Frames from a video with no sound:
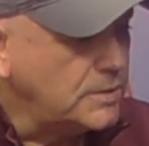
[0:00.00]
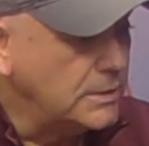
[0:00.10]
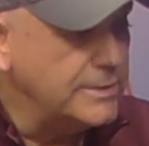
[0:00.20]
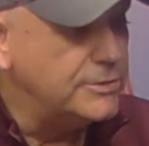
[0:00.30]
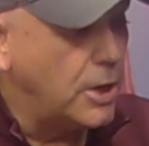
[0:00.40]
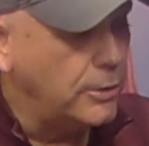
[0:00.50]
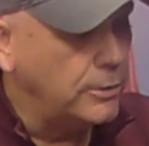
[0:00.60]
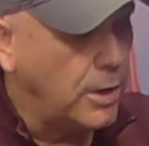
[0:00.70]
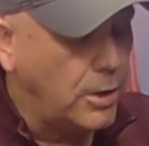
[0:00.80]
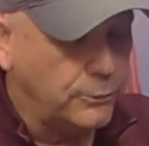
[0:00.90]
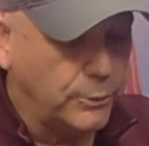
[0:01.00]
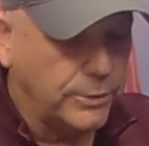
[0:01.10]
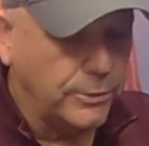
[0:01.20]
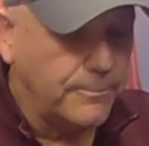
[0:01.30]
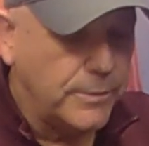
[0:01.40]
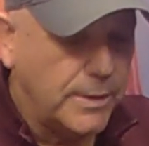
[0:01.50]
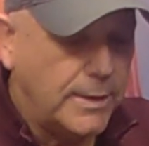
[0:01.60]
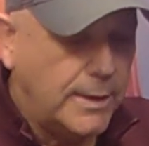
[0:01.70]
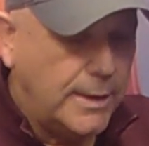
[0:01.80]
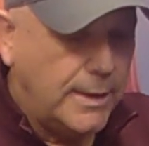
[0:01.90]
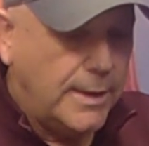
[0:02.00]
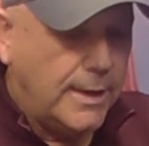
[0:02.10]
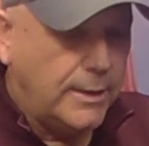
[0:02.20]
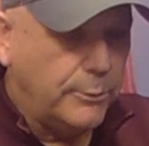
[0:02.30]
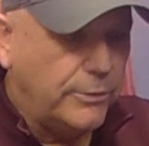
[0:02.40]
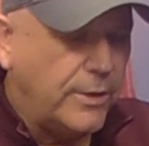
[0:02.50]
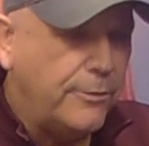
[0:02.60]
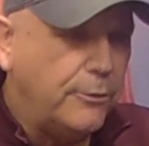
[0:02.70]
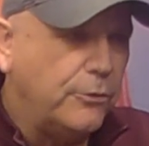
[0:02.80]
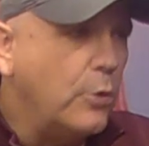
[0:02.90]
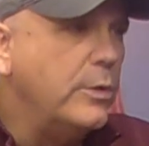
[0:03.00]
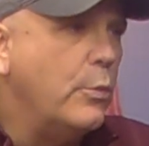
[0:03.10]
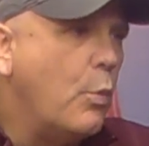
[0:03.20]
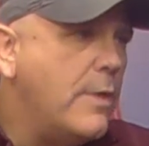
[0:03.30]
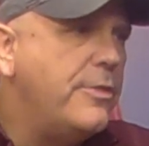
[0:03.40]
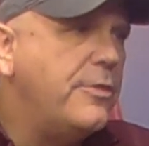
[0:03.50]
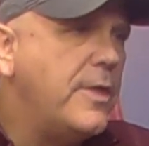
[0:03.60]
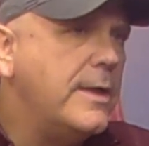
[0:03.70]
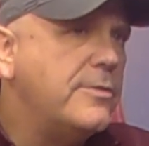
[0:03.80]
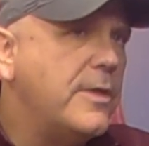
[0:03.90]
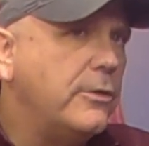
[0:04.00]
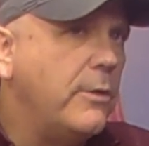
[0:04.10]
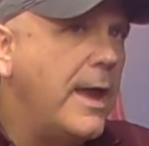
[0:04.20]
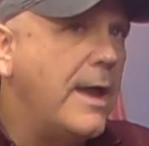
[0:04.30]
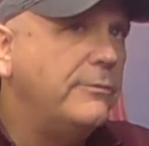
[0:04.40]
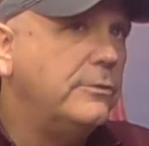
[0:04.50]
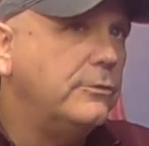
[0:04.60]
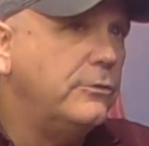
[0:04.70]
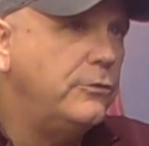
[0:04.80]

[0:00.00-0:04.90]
At least in our, ours, we do. And we say there's only one thing that you have to